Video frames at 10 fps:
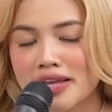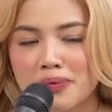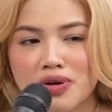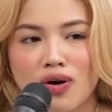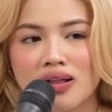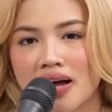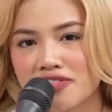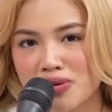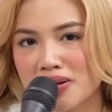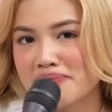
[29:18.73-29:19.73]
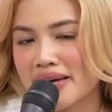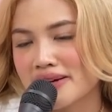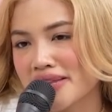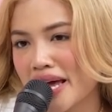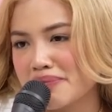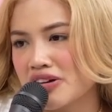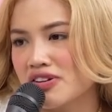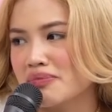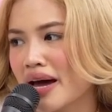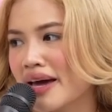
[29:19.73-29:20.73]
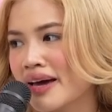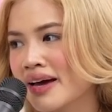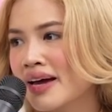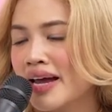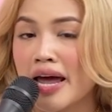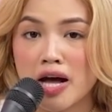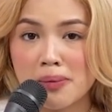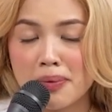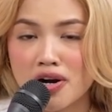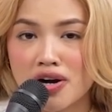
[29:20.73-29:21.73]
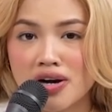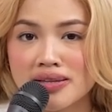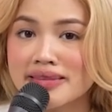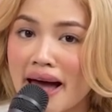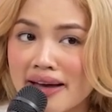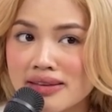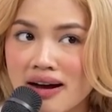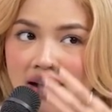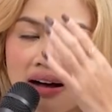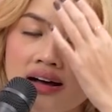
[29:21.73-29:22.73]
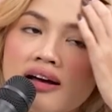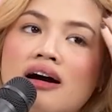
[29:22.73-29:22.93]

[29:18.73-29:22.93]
Like, we call everyone by their name. Even my helper, Nana,